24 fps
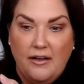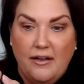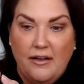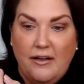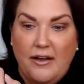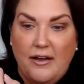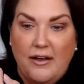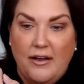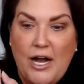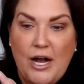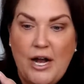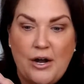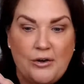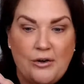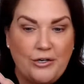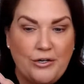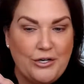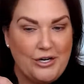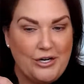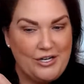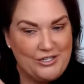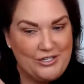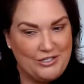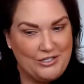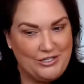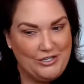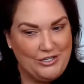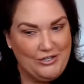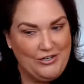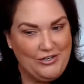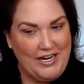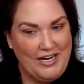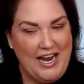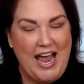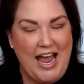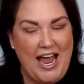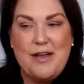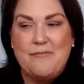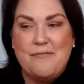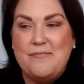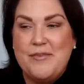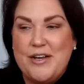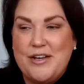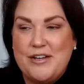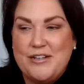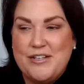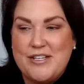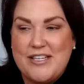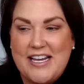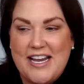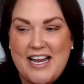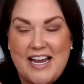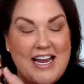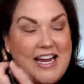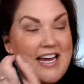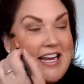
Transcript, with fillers: Oh, good, Judy. Hey, Moosey.